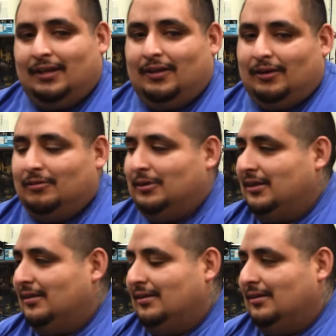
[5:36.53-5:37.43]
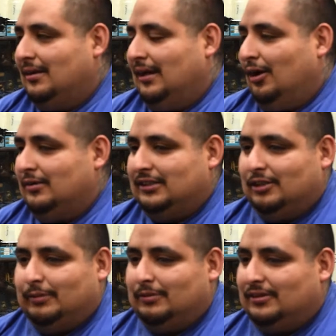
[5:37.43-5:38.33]
You know, everybody. I always hear
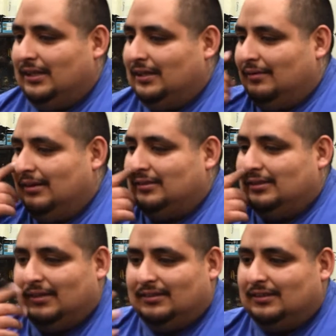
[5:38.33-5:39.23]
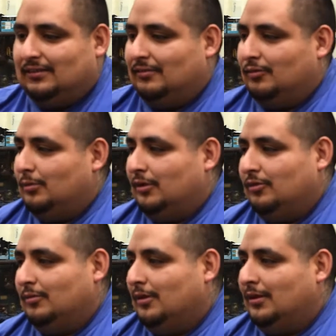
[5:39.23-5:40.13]
people saying like wrestling, wrestling, or football,
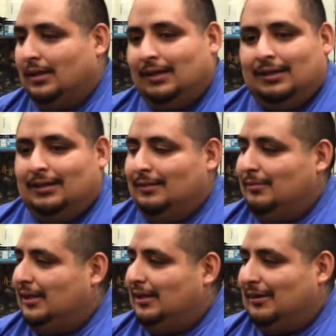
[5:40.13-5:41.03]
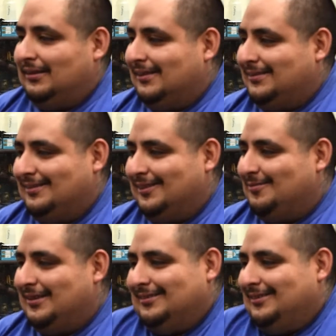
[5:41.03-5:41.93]
football. But like Mike Tyson said it
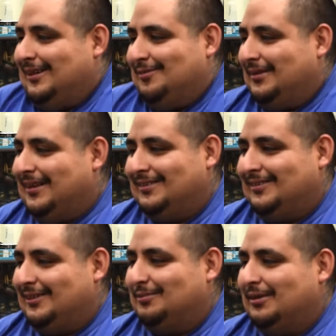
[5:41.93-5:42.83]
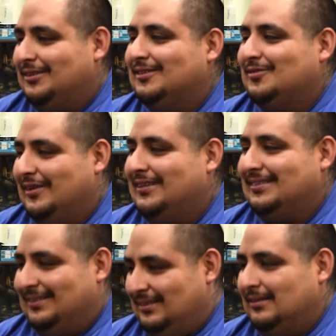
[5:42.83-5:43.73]
best, you got to plan until you get punched in the face,
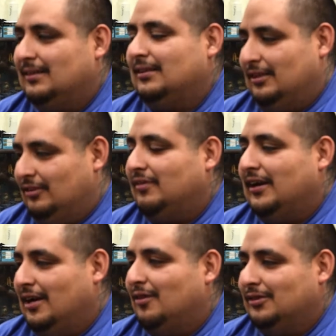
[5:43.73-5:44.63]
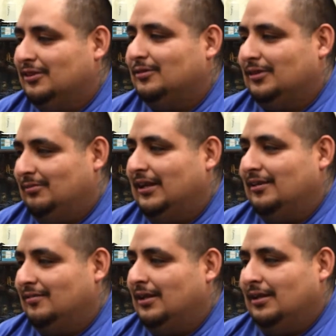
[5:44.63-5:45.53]
and then you find out what you're really made
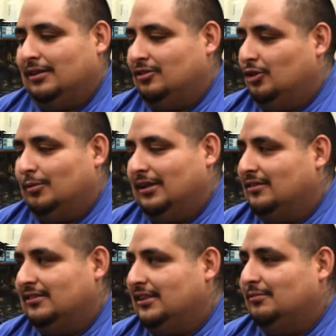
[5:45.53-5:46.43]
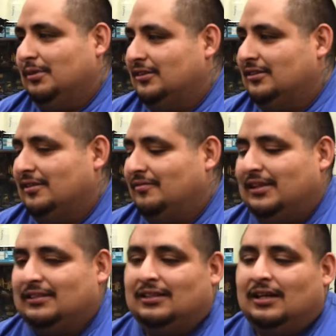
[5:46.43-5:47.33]
of, because nobody else is getting punched in the
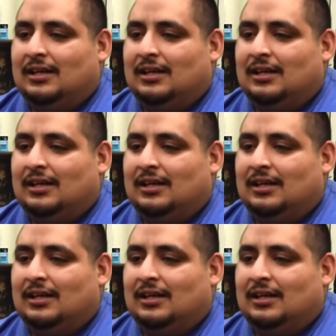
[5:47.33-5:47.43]
face.